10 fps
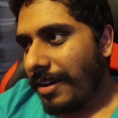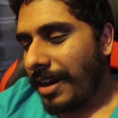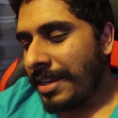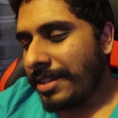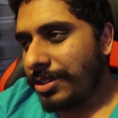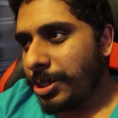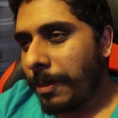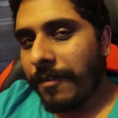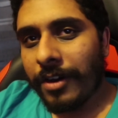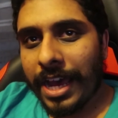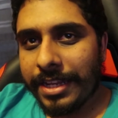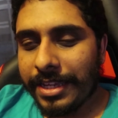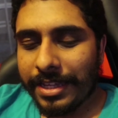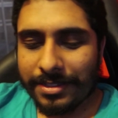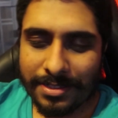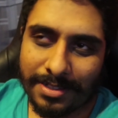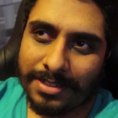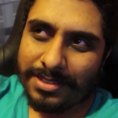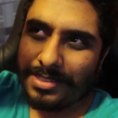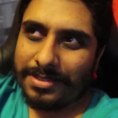a job of hiding it
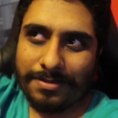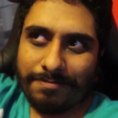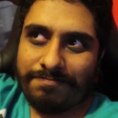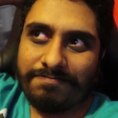because